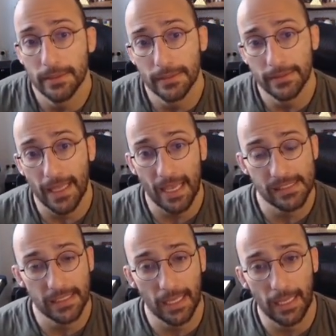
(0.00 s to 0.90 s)
the
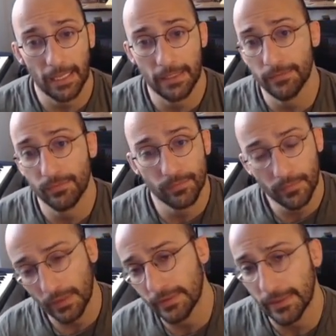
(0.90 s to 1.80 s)
task and
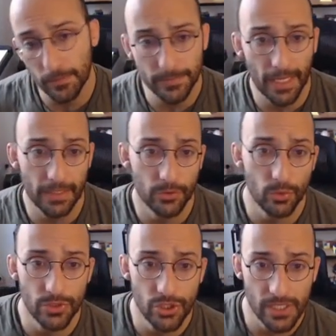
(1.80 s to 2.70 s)
dump that
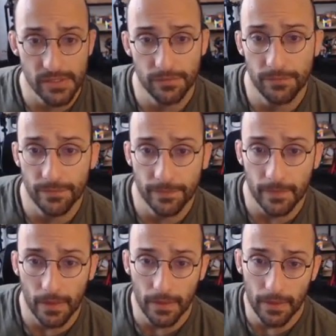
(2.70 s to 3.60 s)
into a JSON,
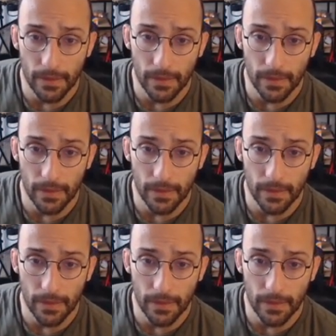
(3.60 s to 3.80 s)
uh,